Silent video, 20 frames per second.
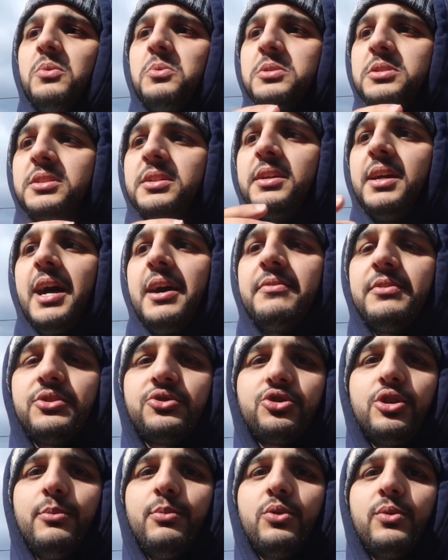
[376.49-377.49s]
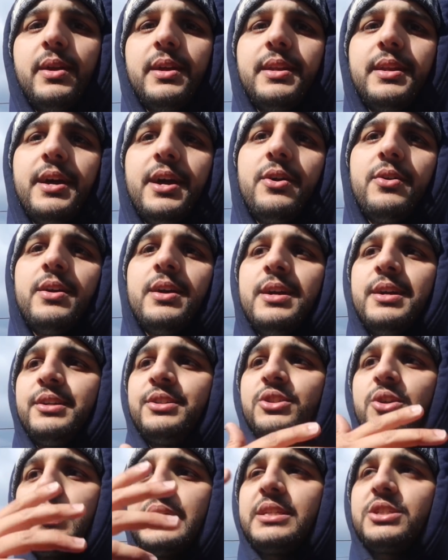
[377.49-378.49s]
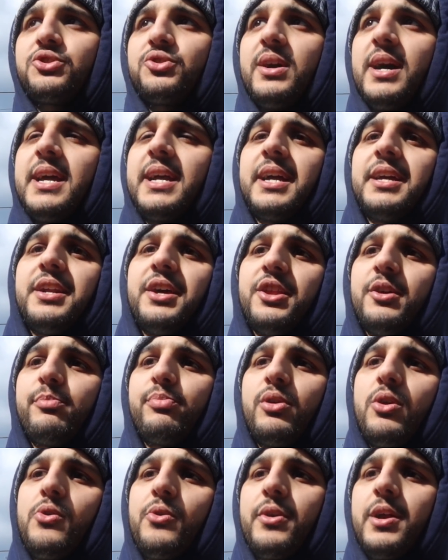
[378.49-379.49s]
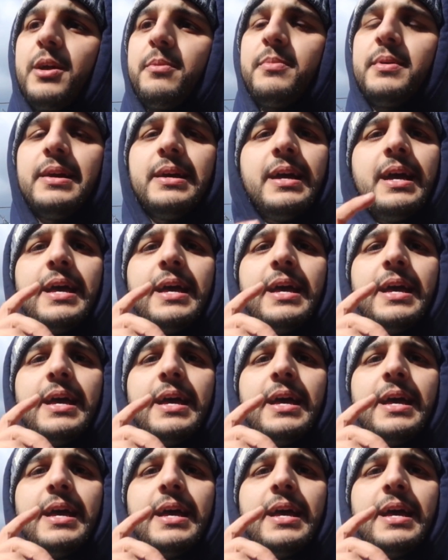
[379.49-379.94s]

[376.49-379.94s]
We're still having trouble right now, so he's trying another program.